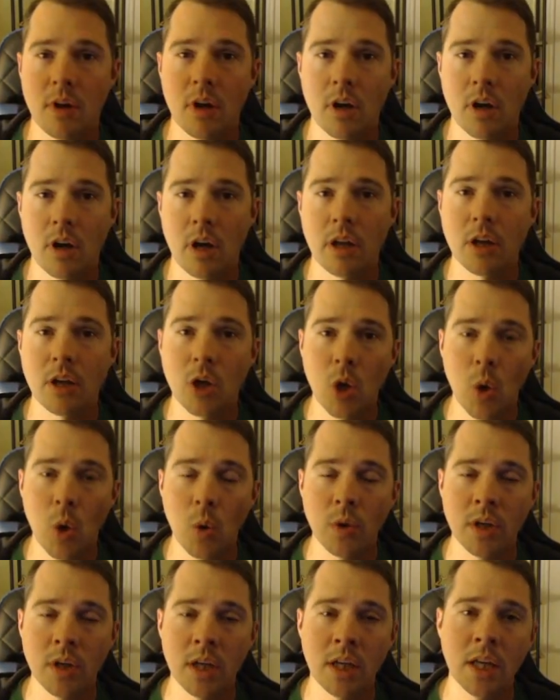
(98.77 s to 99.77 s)

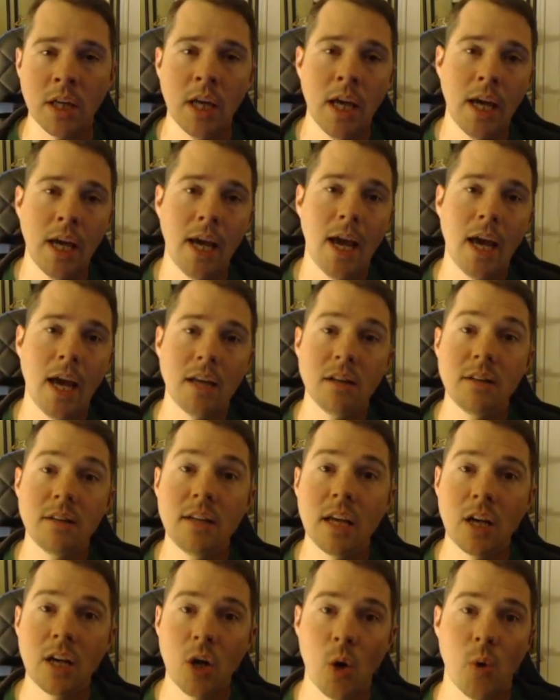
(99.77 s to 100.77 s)
encoding, and the
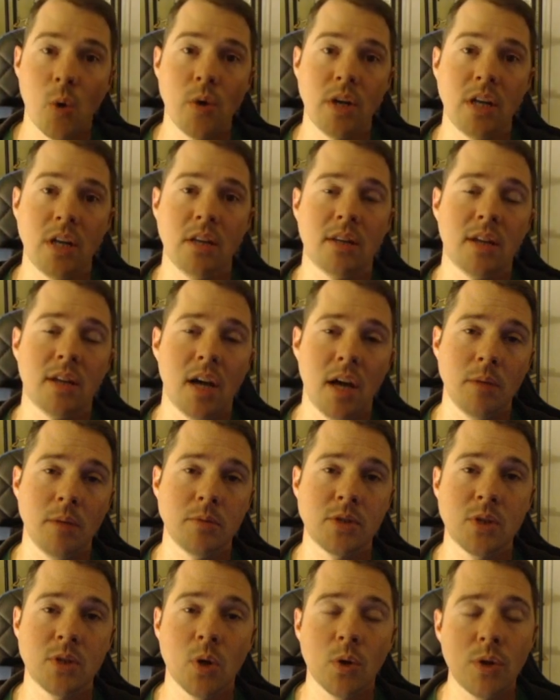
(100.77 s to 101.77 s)
decoding time.
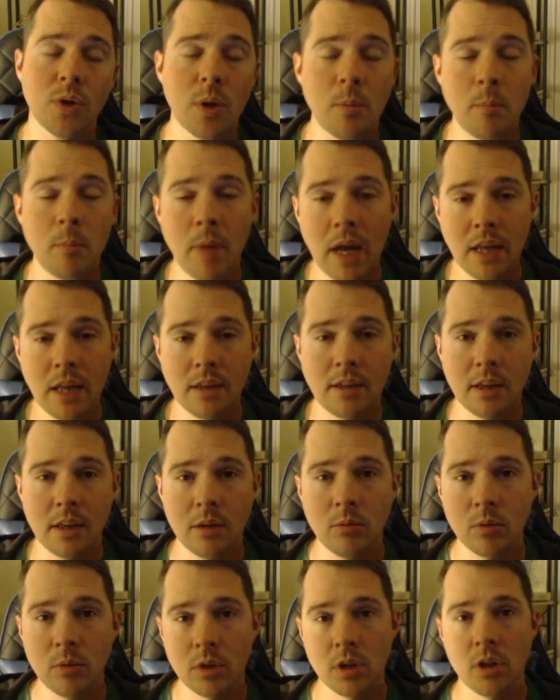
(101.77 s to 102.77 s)
So the main
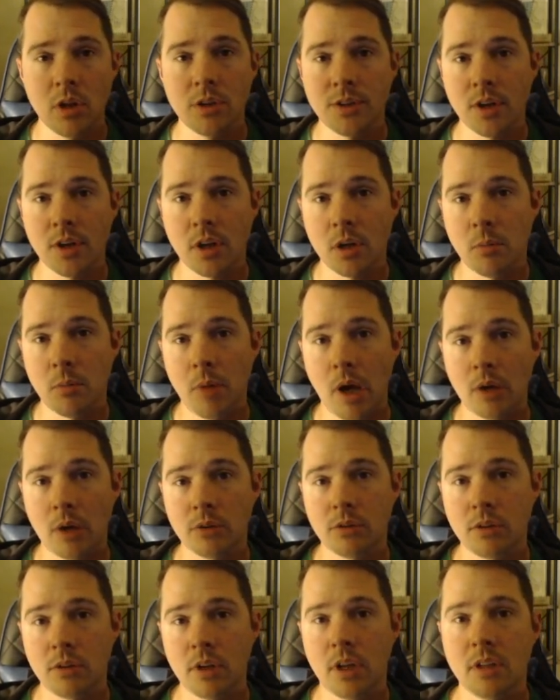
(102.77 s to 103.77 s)
thing we're going to talk about
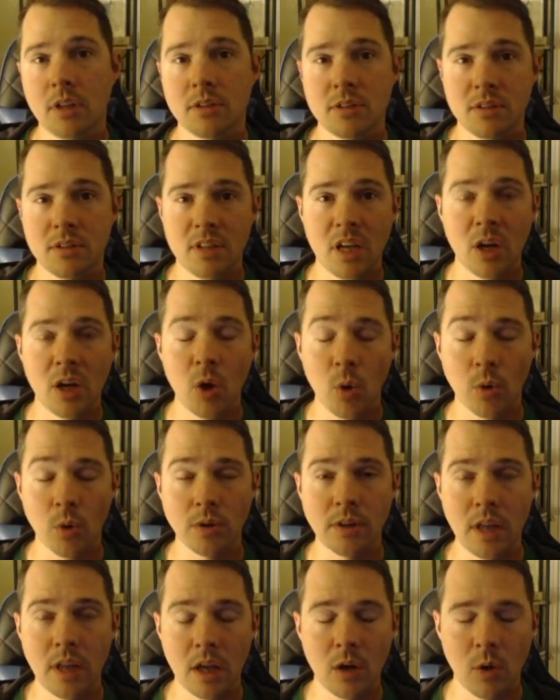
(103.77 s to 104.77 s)
tonight is the
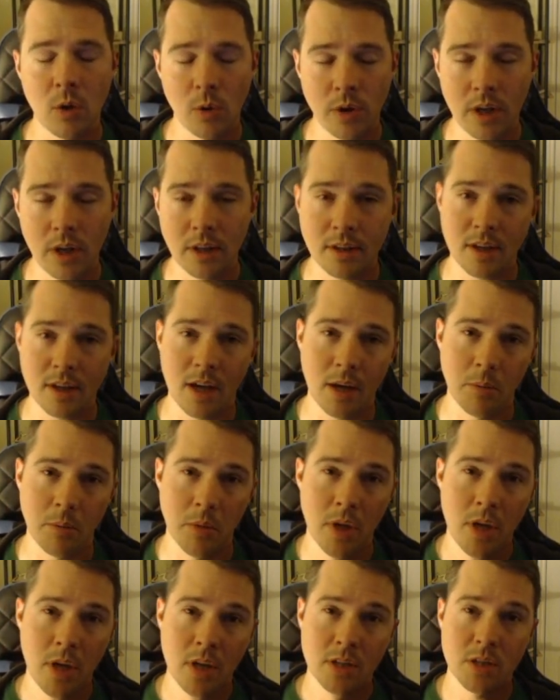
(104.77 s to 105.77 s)
decoding time.
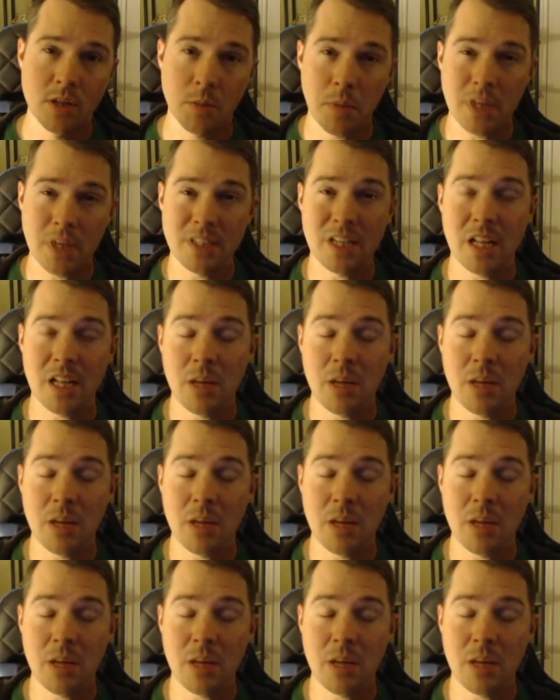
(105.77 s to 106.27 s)
So basically,